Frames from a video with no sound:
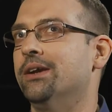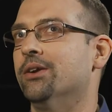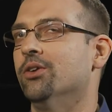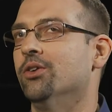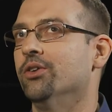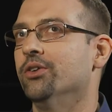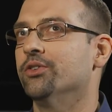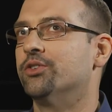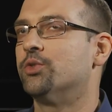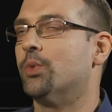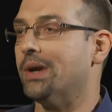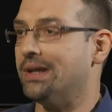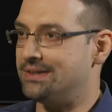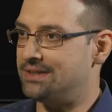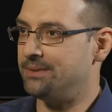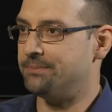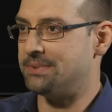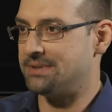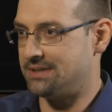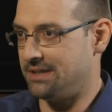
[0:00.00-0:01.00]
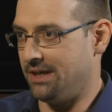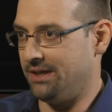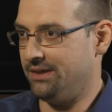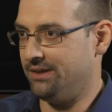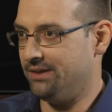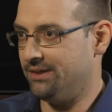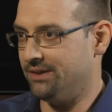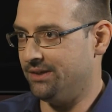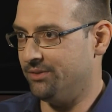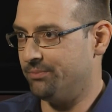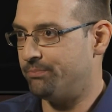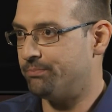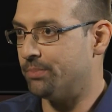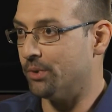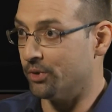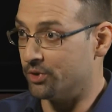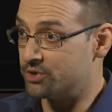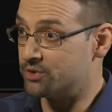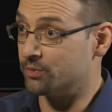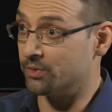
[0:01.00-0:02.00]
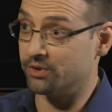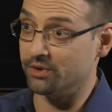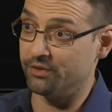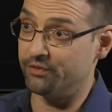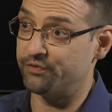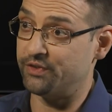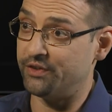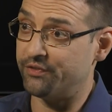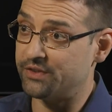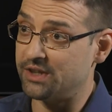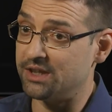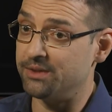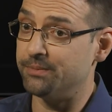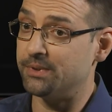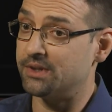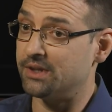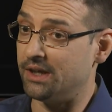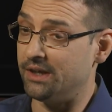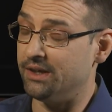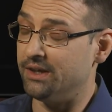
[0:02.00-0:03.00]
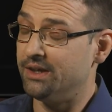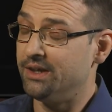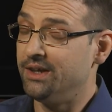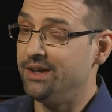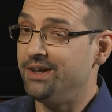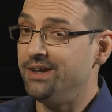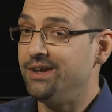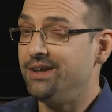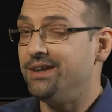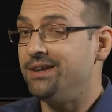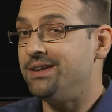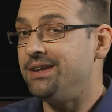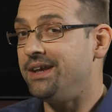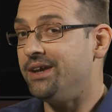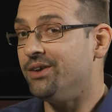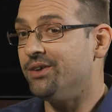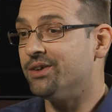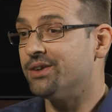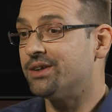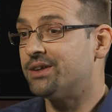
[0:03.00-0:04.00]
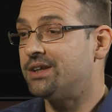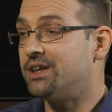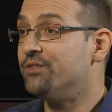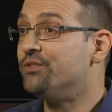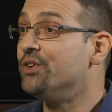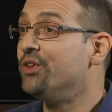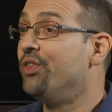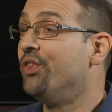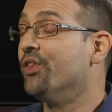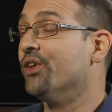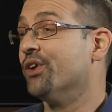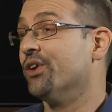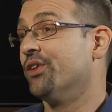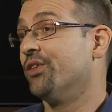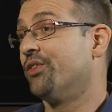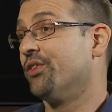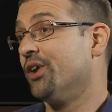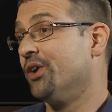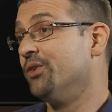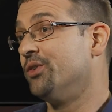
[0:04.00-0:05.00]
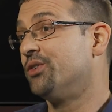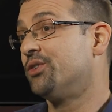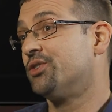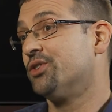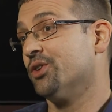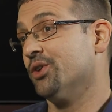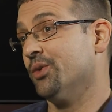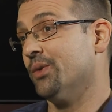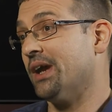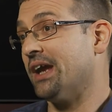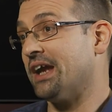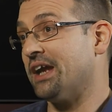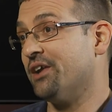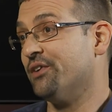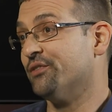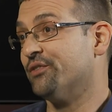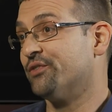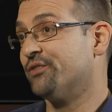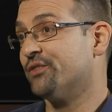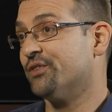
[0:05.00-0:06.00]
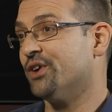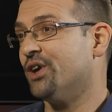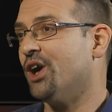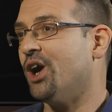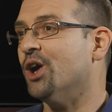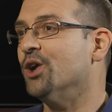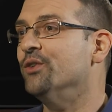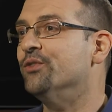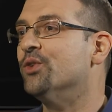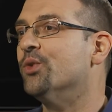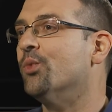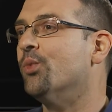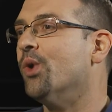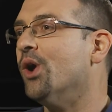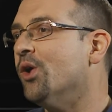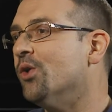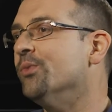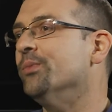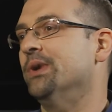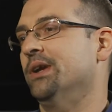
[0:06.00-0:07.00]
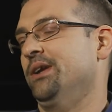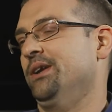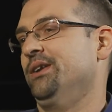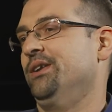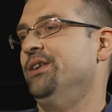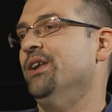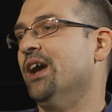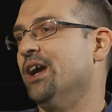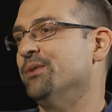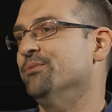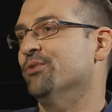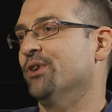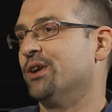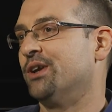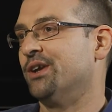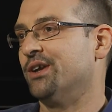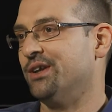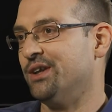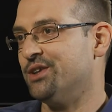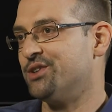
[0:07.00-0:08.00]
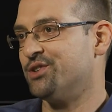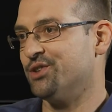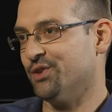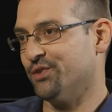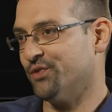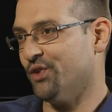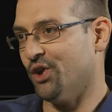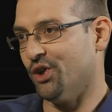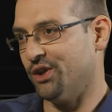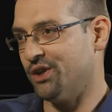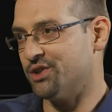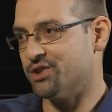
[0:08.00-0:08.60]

on 20% and Bush was on 15%. Now, given that those two have overwhelming name recognition advantage